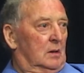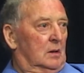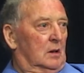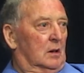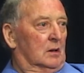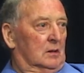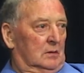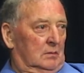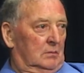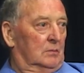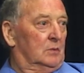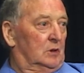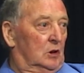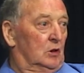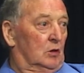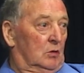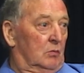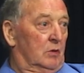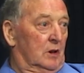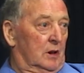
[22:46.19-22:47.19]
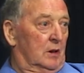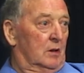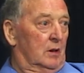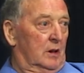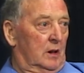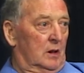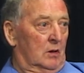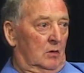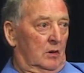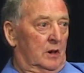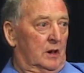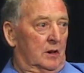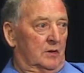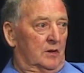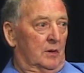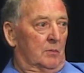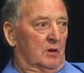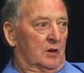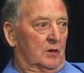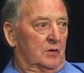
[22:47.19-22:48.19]
or, you know, when you go into
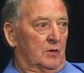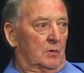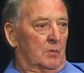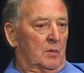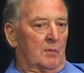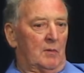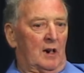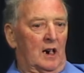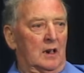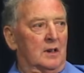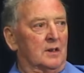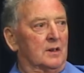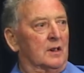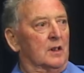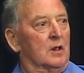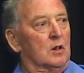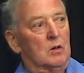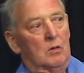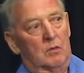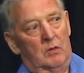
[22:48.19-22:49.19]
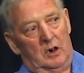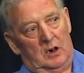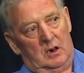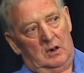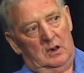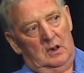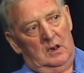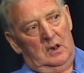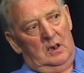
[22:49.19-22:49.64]
some of the supermarkets, and you know where